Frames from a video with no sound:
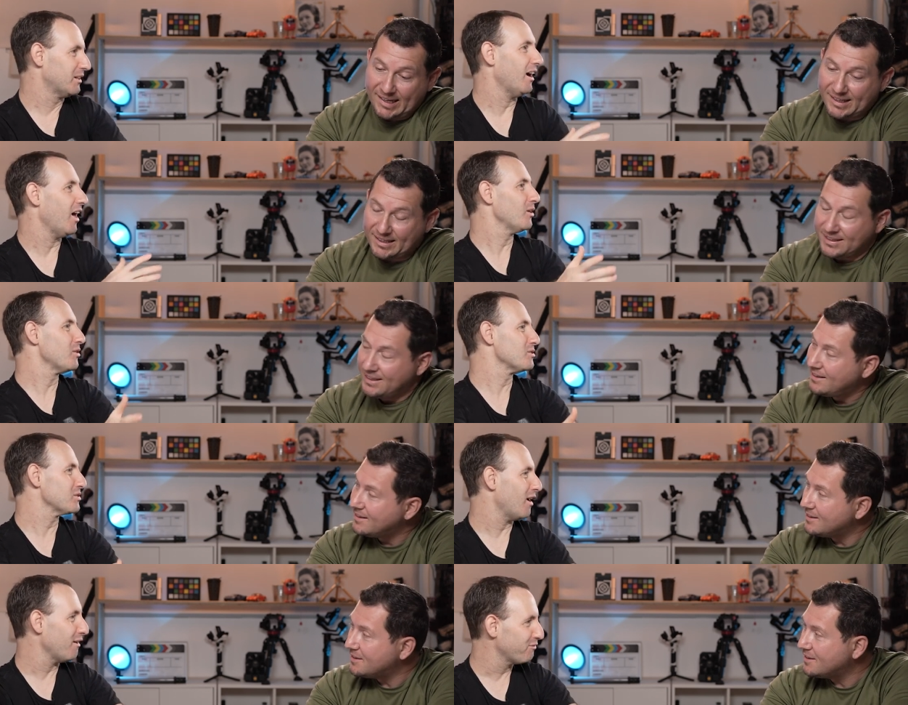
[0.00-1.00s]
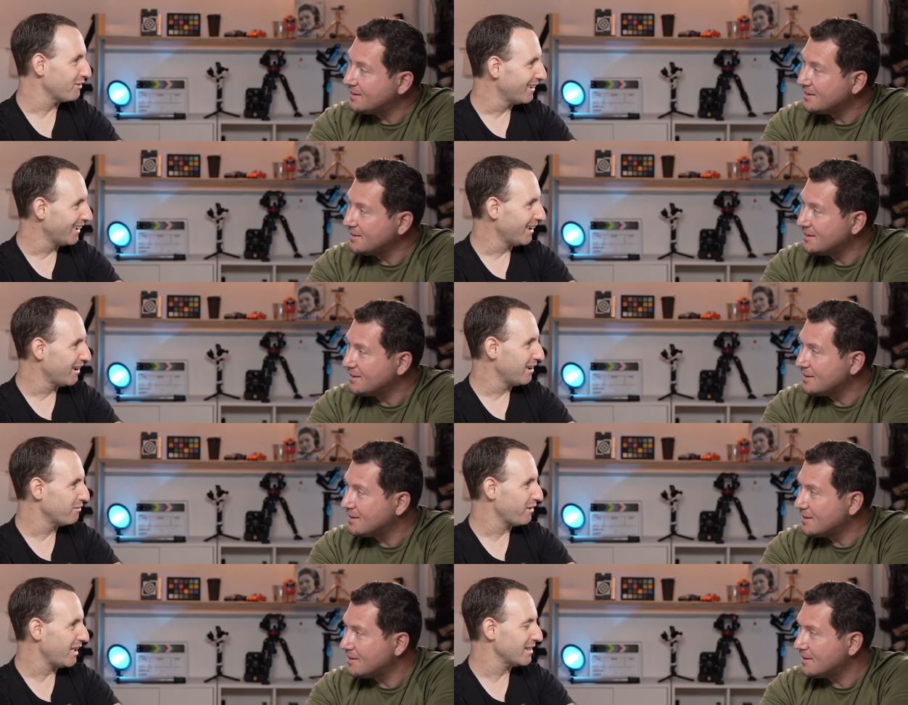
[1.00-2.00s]
Speaker 1: the colors of
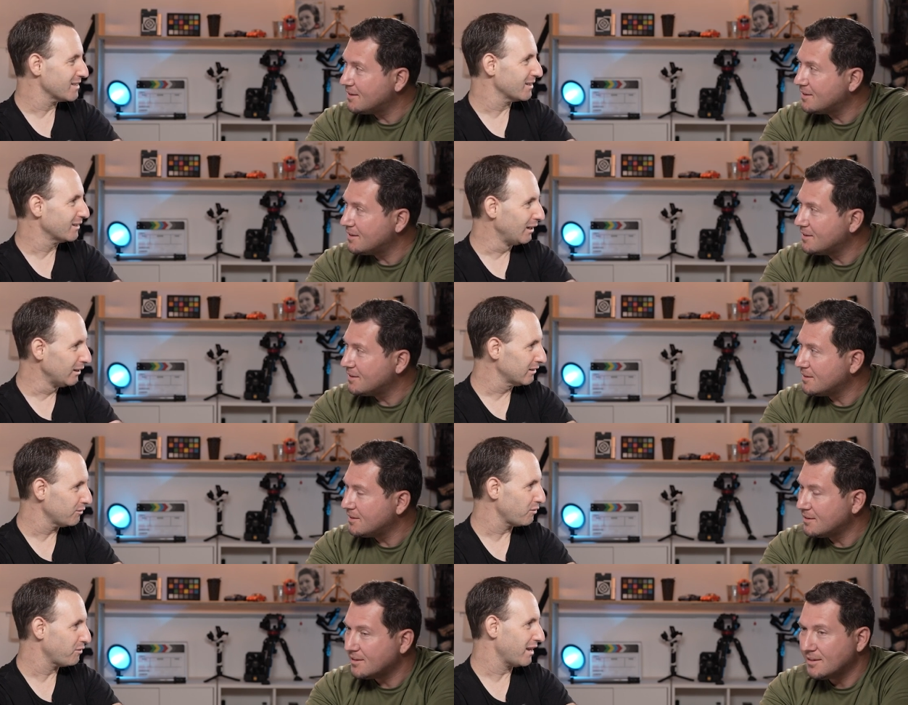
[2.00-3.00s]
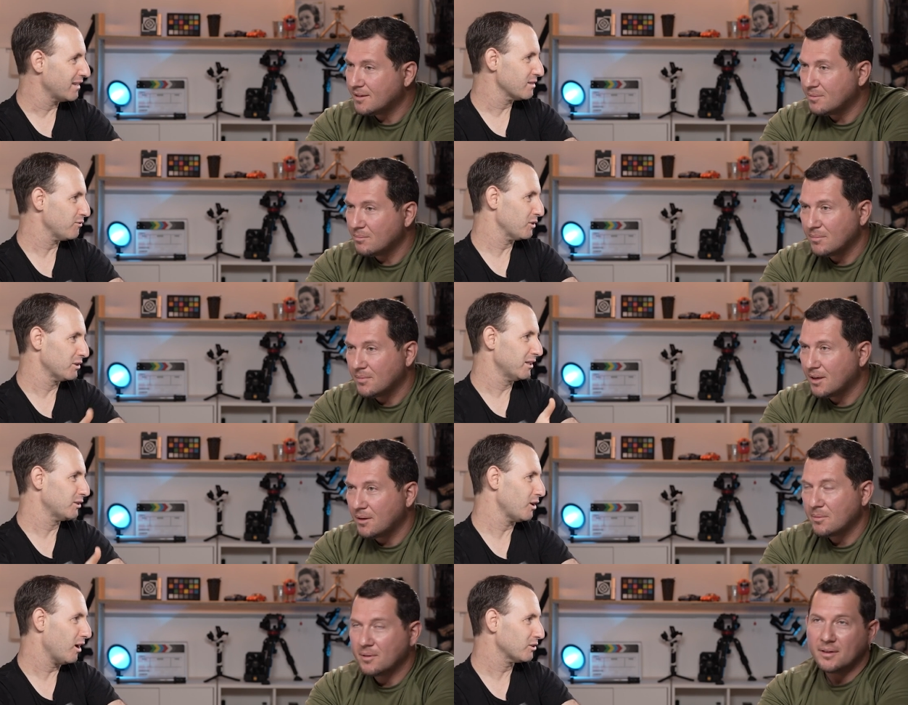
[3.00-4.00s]
uh, Venice and the look of a Venice for a
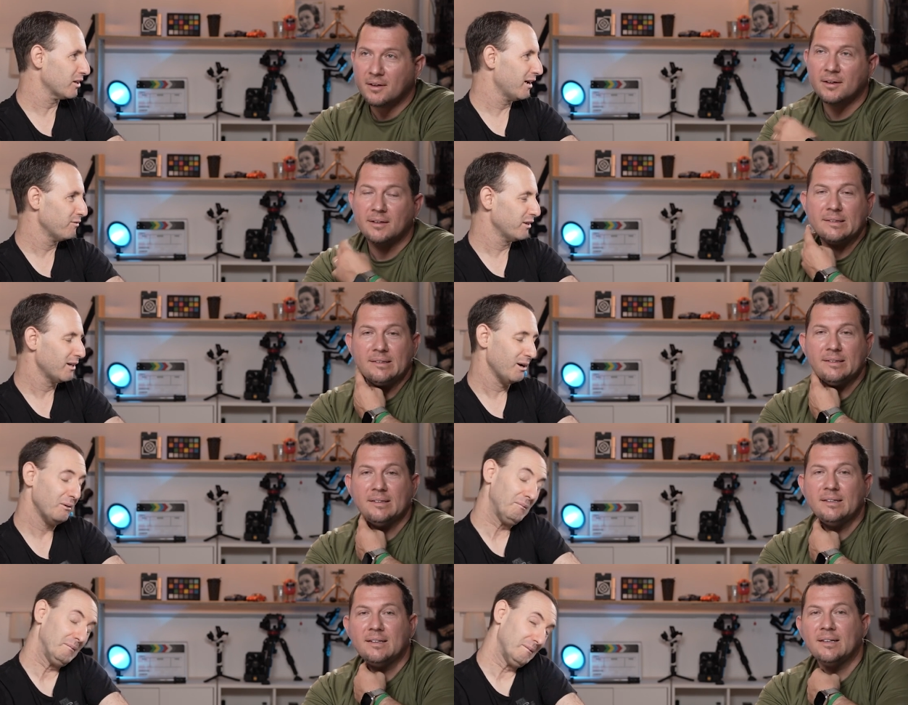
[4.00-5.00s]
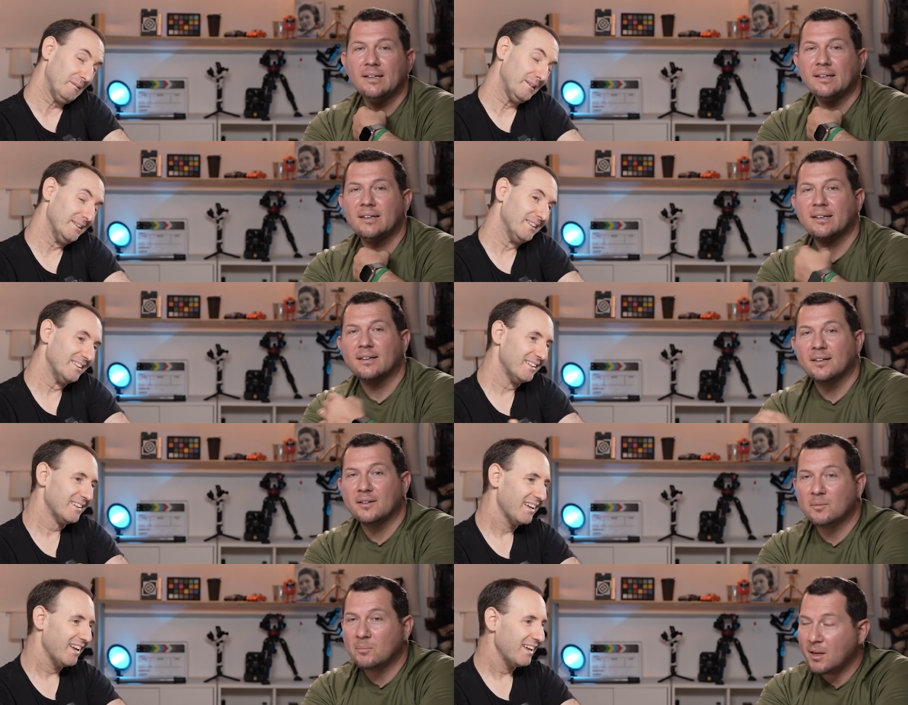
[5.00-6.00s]
TikTok uh, video,
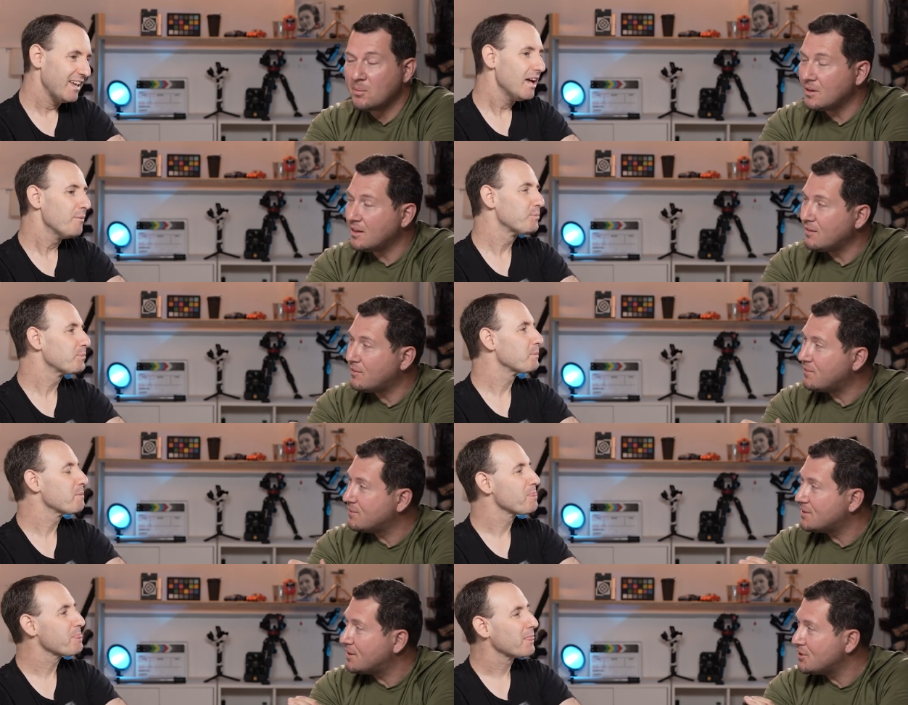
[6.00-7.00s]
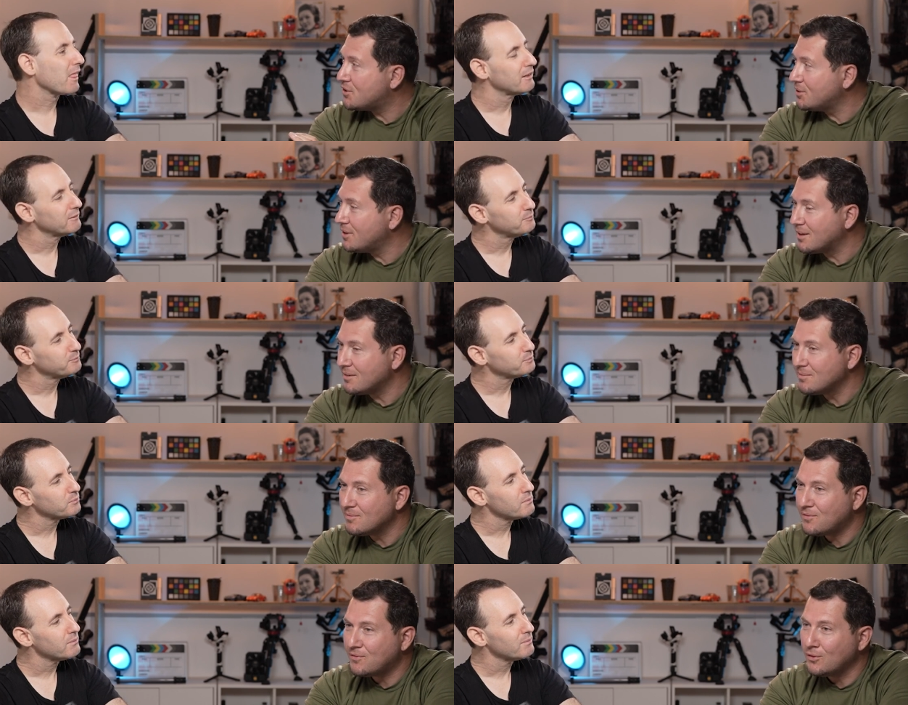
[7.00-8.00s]
Speaker 2: Maybe they'll start
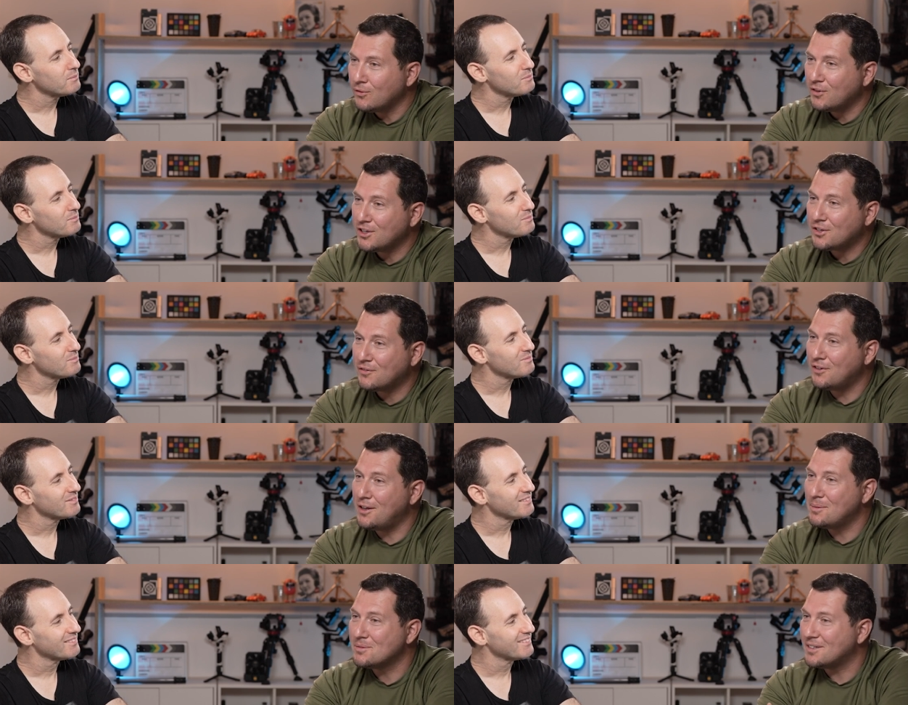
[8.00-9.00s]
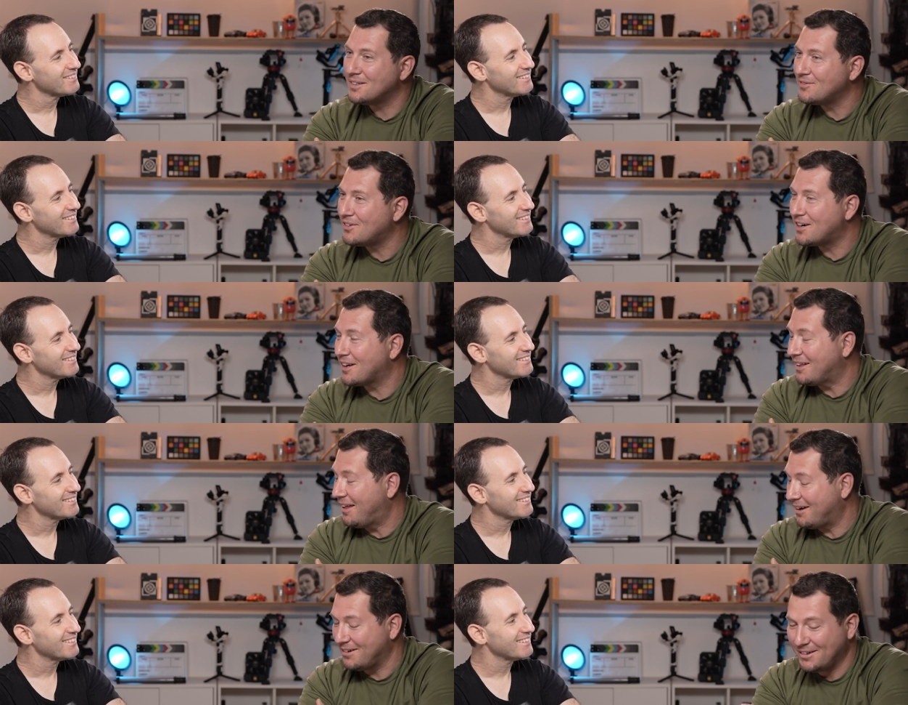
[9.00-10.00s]
shooting full feature films and vertical.
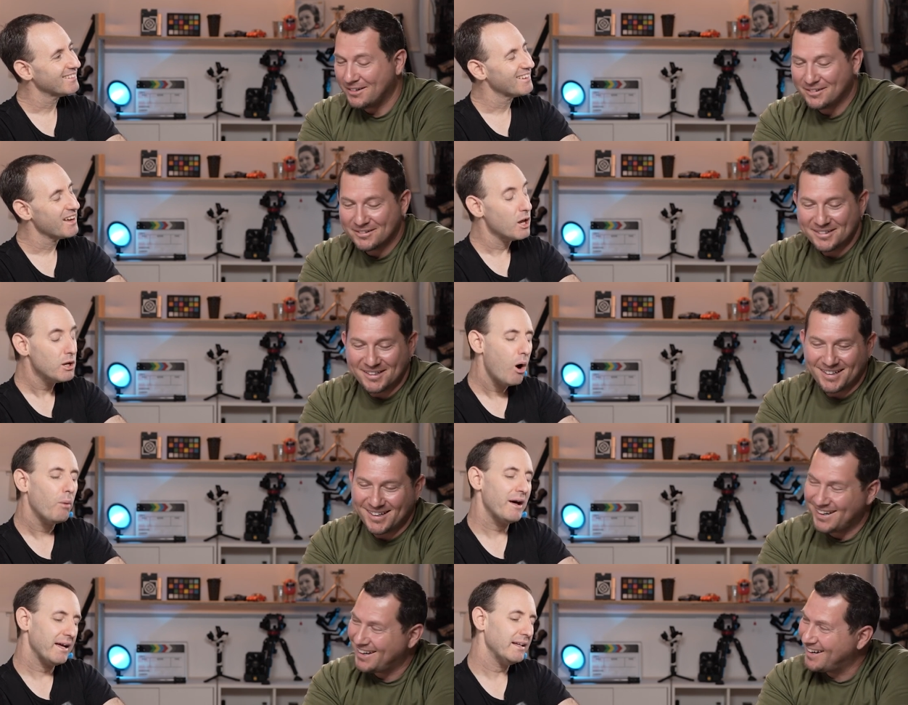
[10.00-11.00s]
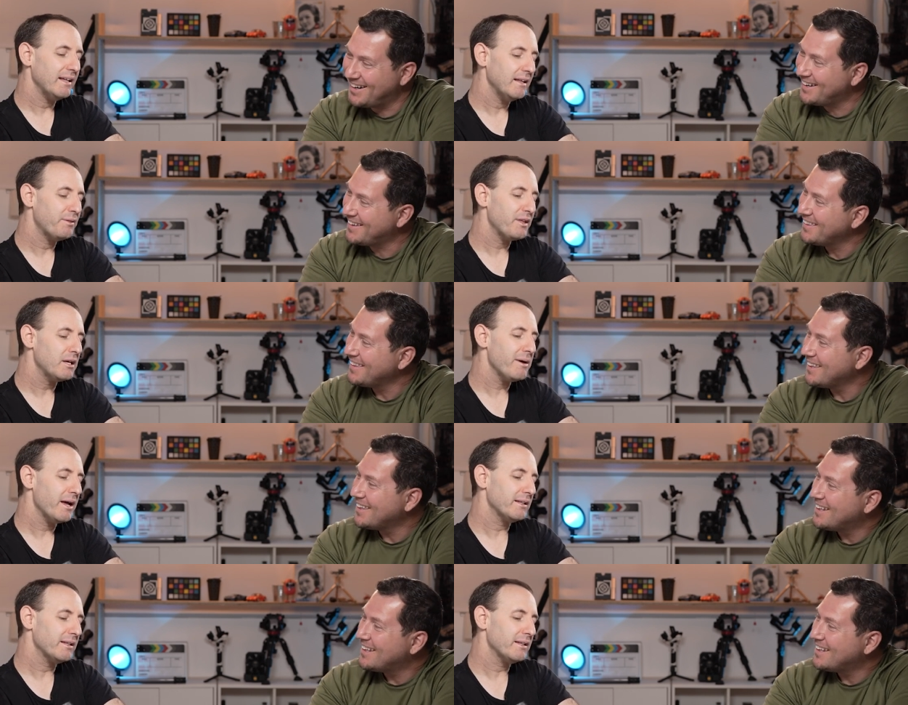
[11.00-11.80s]
I don't know.
Speaker 1: No, but uh, think about